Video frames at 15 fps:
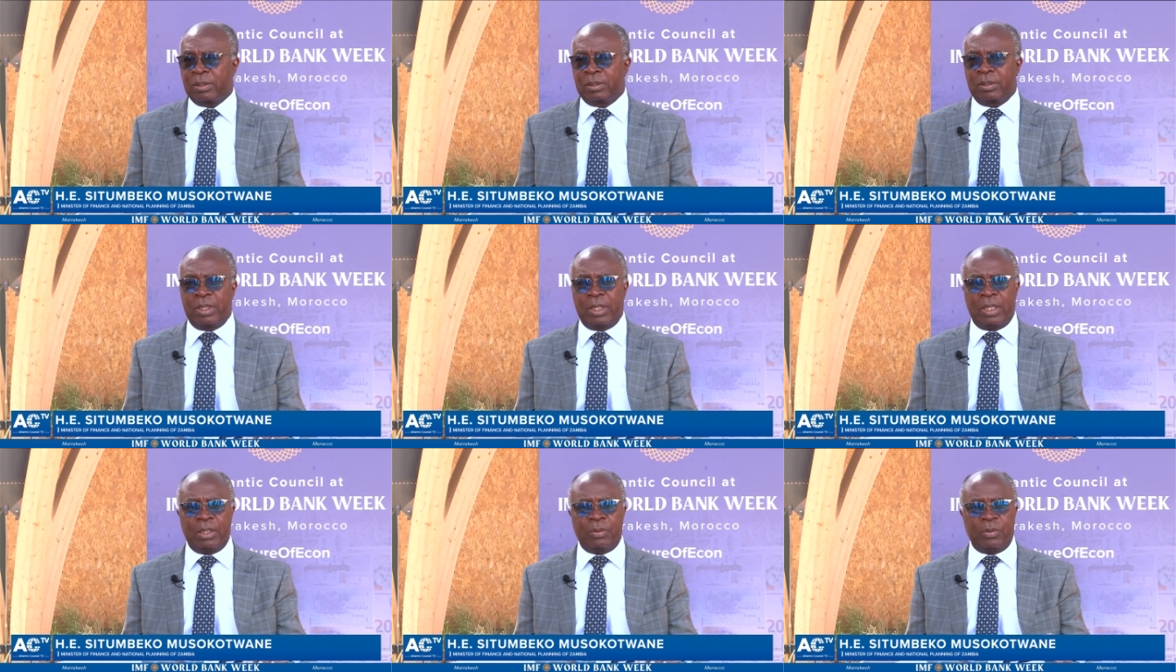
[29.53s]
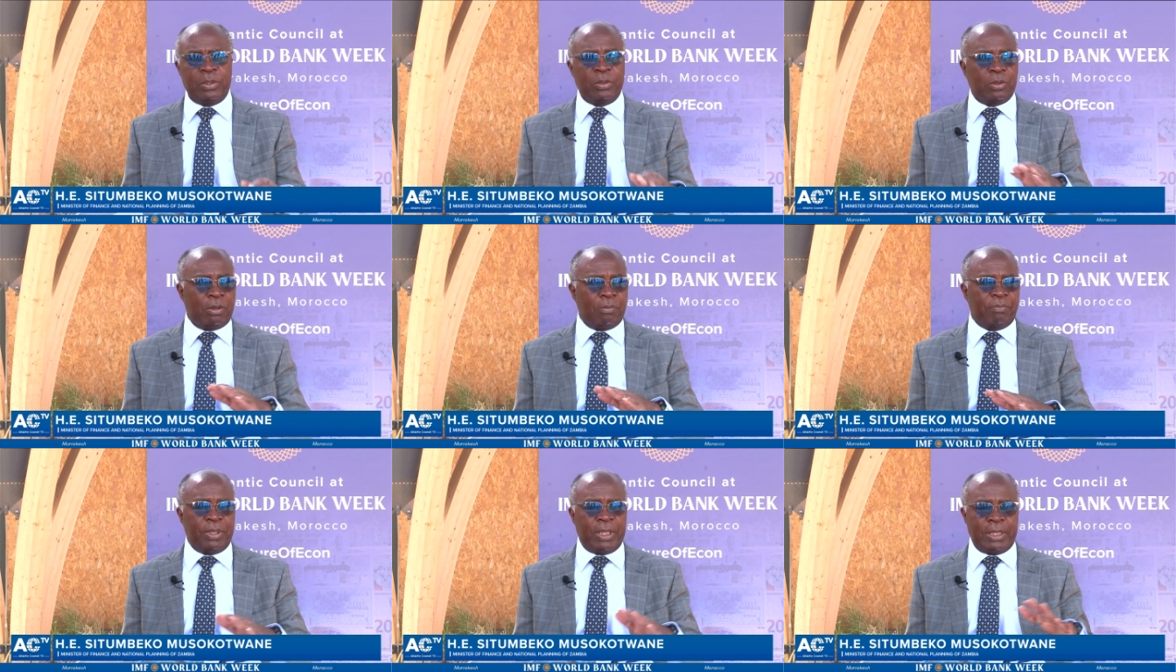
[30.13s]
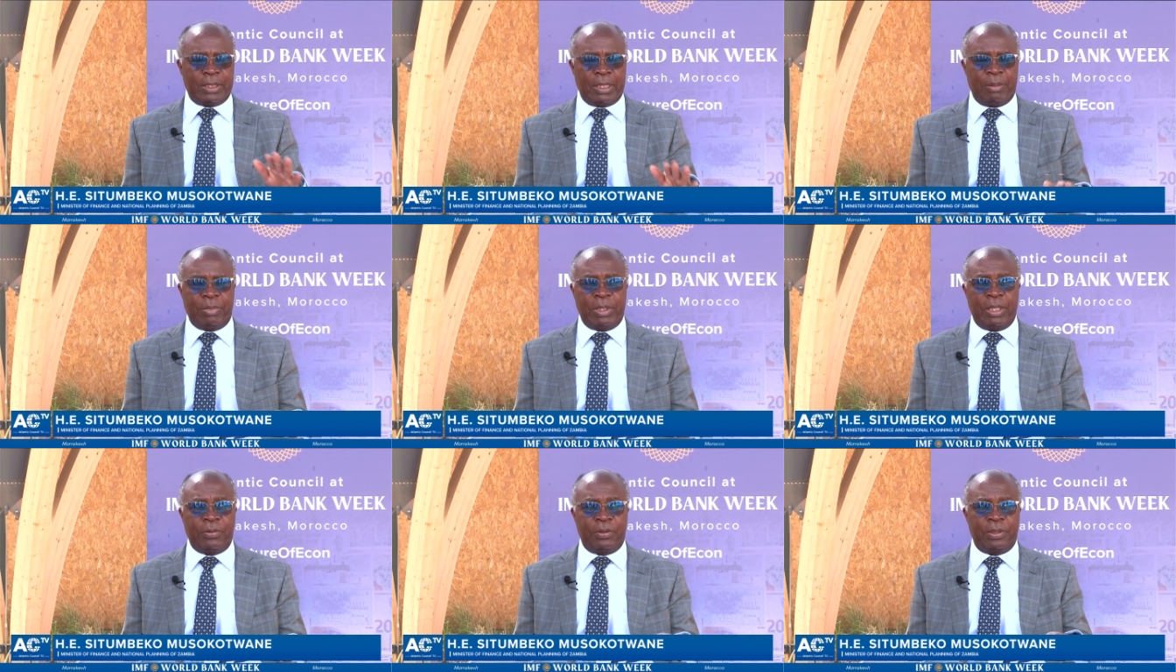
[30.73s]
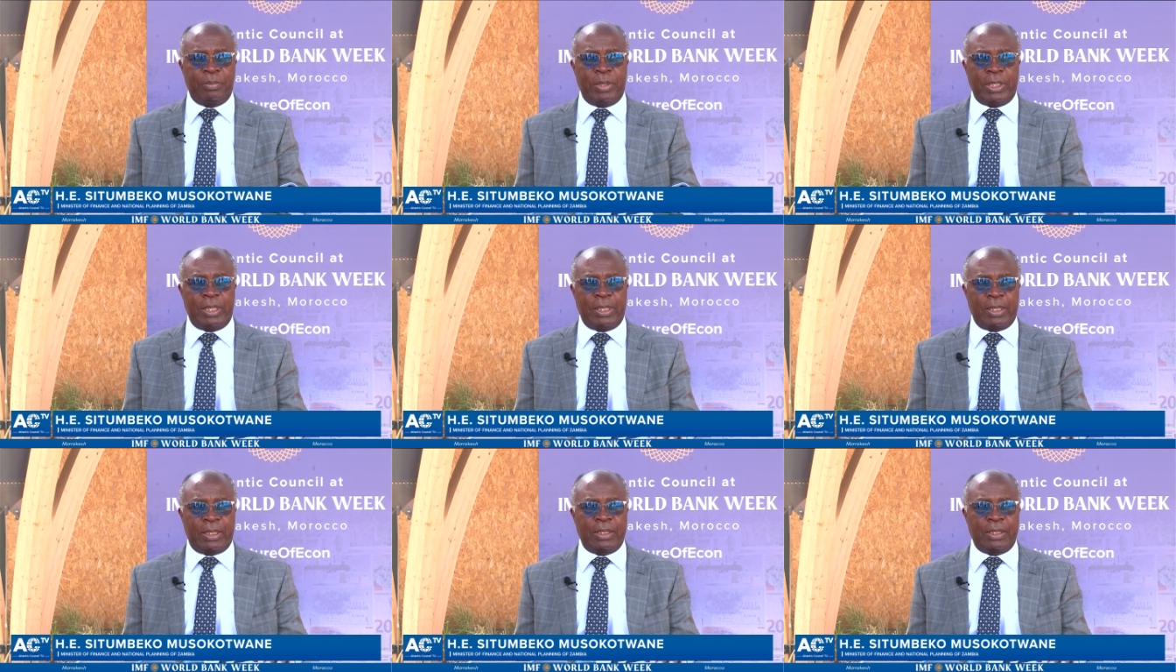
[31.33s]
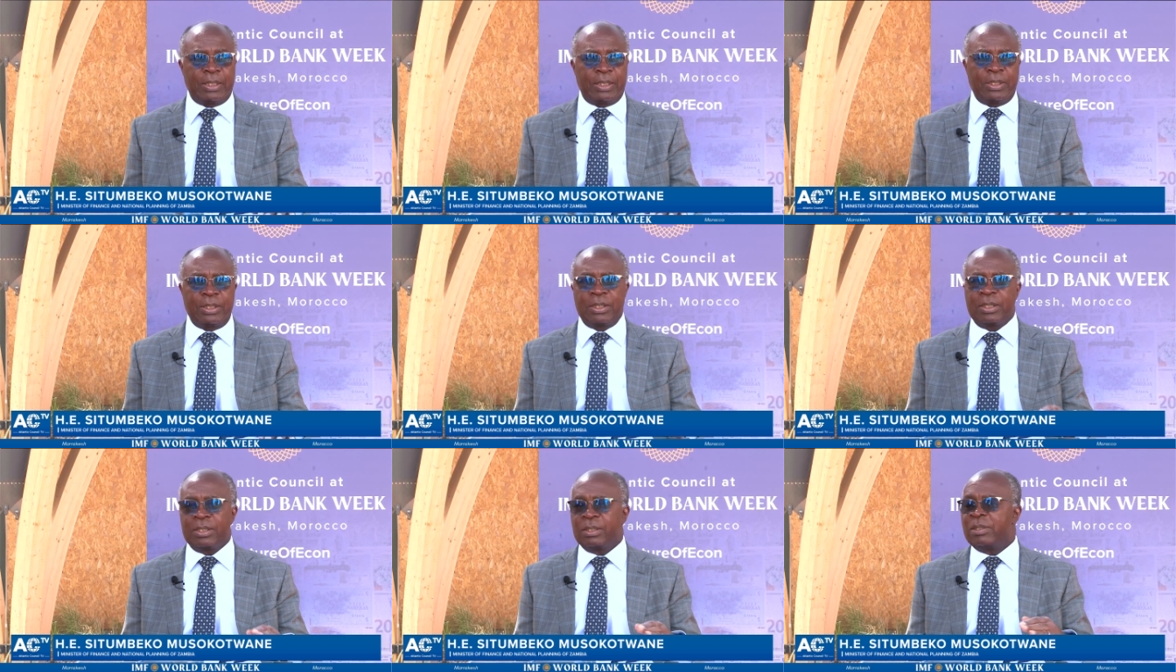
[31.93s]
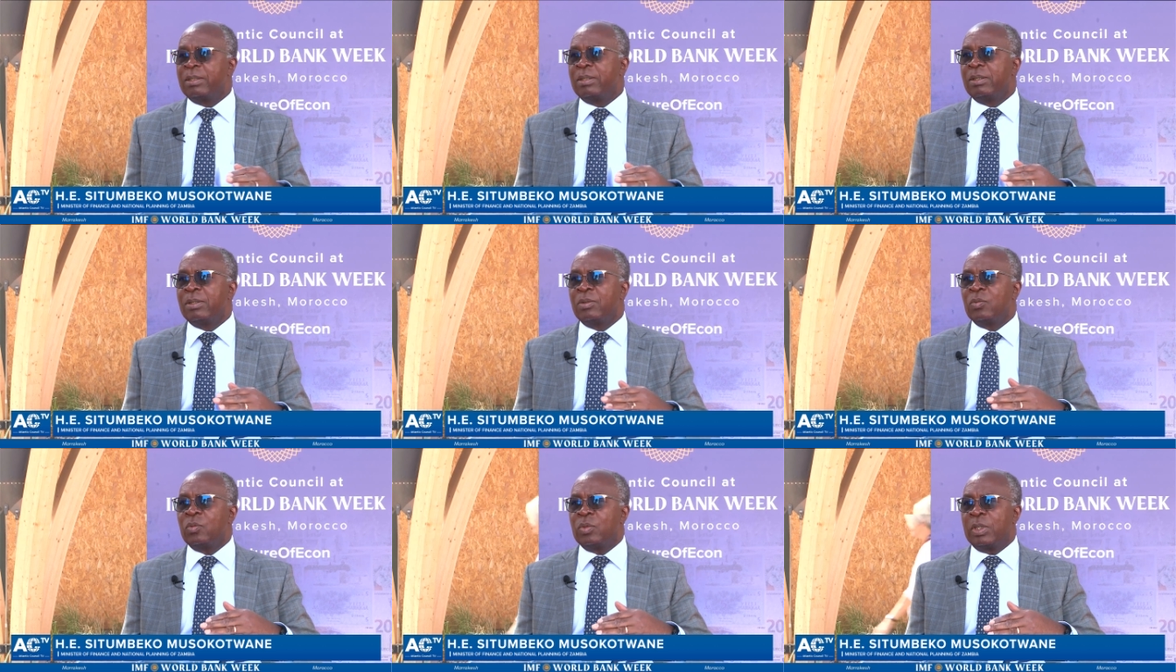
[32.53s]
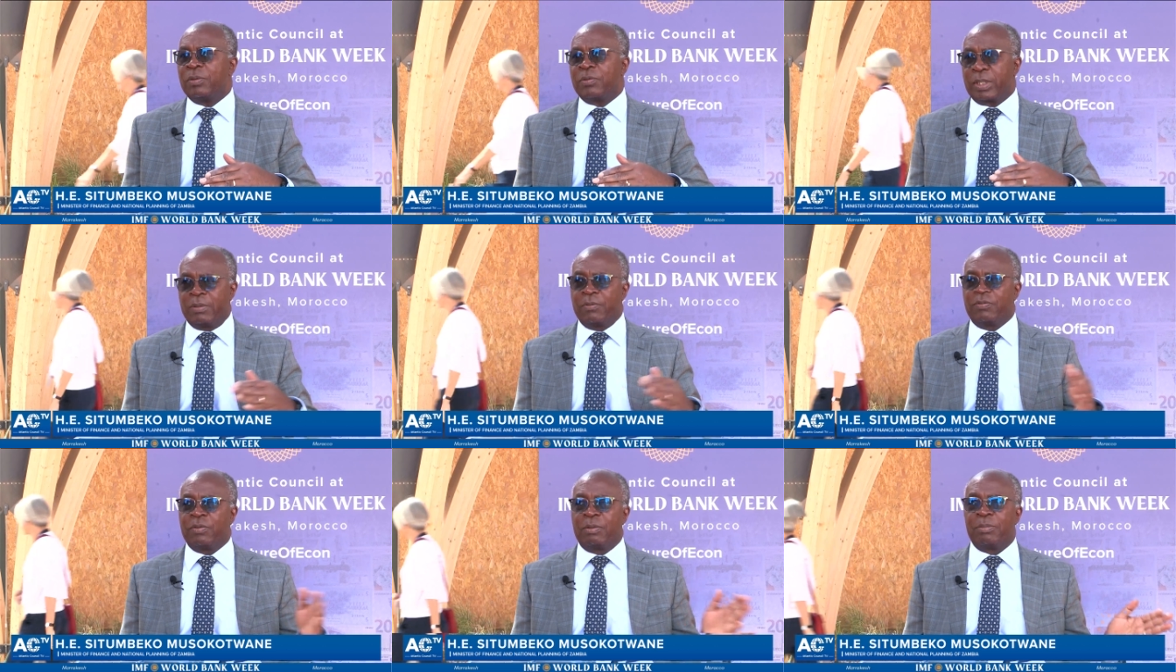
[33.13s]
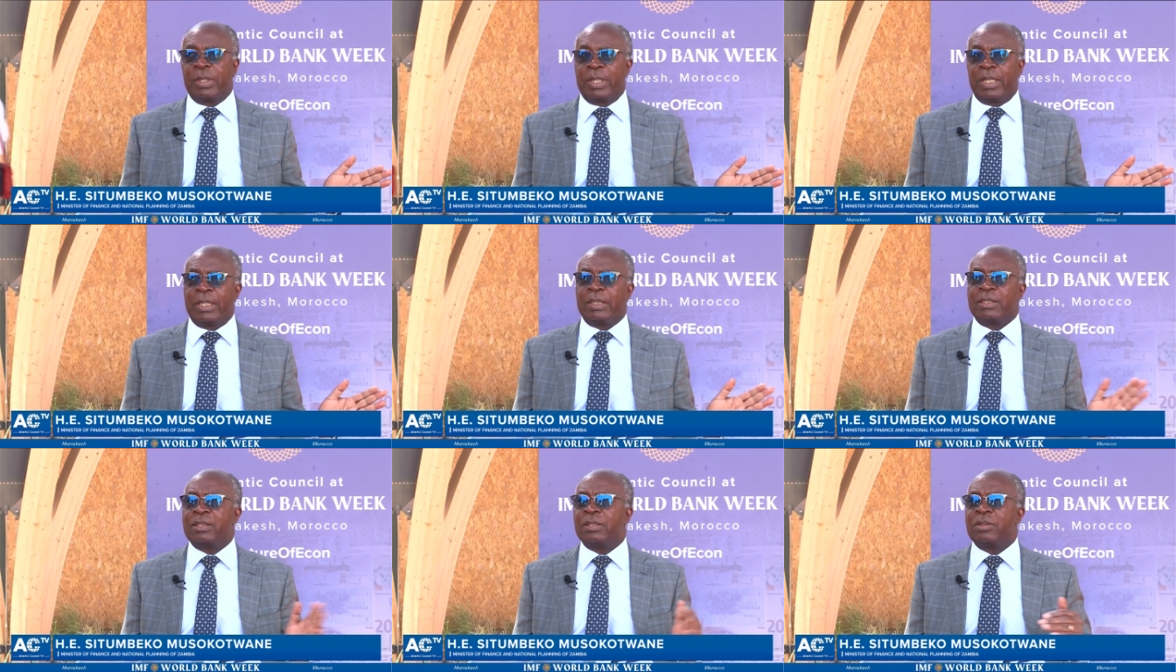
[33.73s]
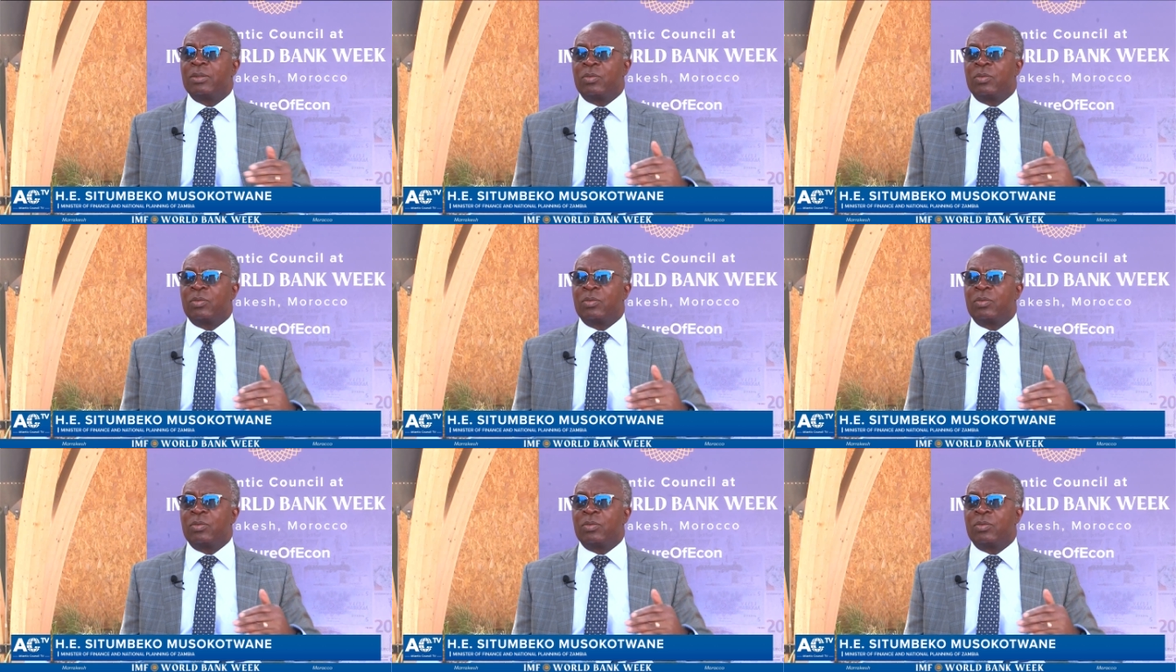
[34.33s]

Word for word: Uh, when you compare Zambia with many other countries, we have came from behind.